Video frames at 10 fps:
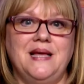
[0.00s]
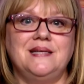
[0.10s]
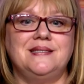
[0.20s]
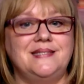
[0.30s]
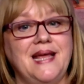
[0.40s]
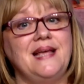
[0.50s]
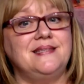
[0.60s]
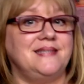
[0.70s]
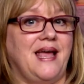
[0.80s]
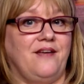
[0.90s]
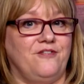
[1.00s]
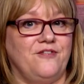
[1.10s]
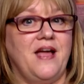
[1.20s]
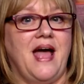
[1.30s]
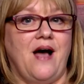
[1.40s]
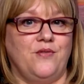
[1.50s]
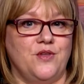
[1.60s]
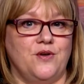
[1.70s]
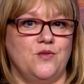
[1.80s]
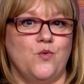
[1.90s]
Stay safe out
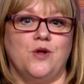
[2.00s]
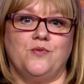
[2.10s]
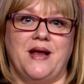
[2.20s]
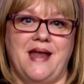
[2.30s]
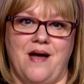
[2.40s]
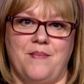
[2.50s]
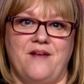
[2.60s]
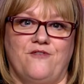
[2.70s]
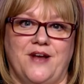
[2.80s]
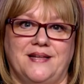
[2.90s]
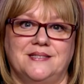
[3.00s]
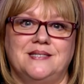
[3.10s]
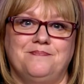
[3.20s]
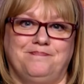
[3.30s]
there in the world right now, my friends.